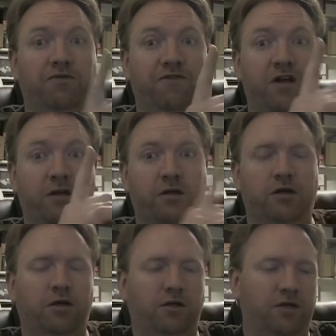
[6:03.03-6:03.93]
with
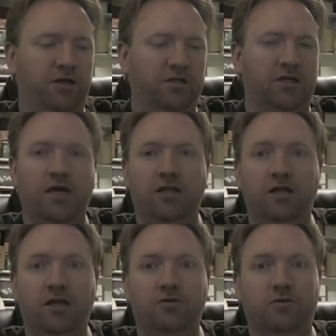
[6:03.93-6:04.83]
vodka, and that's kind of
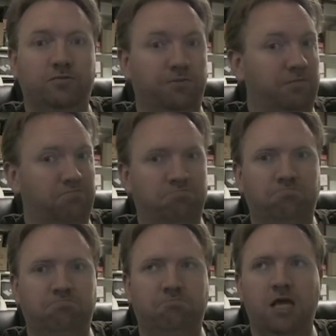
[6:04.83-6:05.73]
dangerous, but
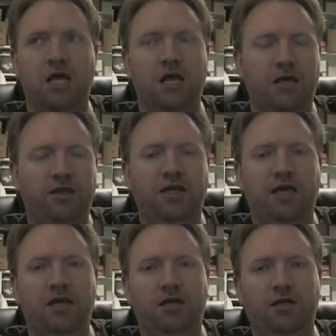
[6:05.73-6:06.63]
they
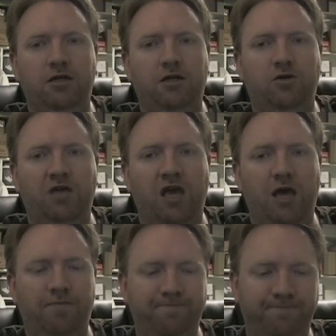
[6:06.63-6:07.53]
handled it
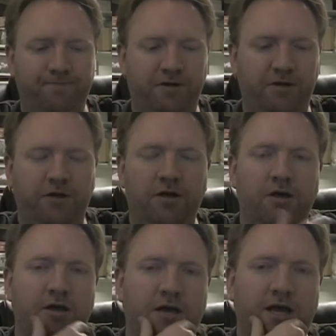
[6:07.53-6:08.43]
okay. But
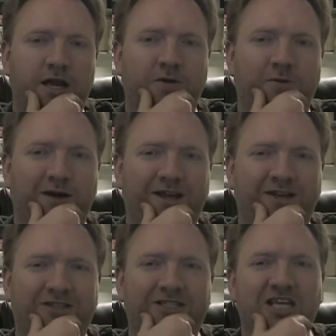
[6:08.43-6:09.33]

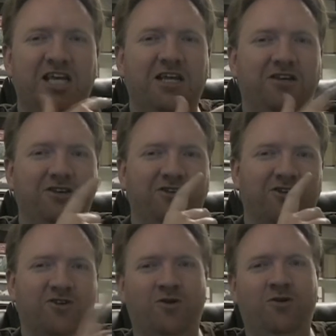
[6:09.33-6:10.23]
anyway, seeing
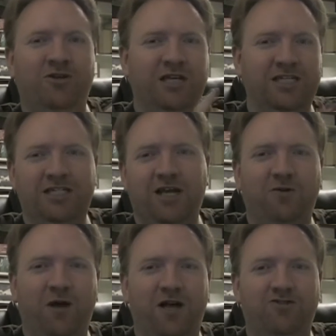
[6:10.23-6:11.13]
Nicole and
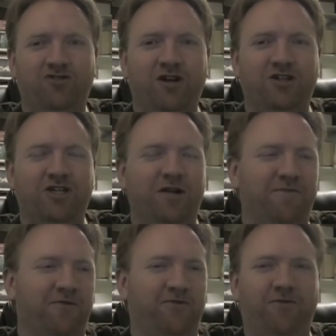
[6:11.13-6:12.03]
JWoww trying to shop
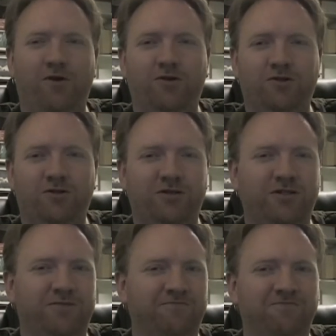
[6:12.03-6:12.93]
for groceries,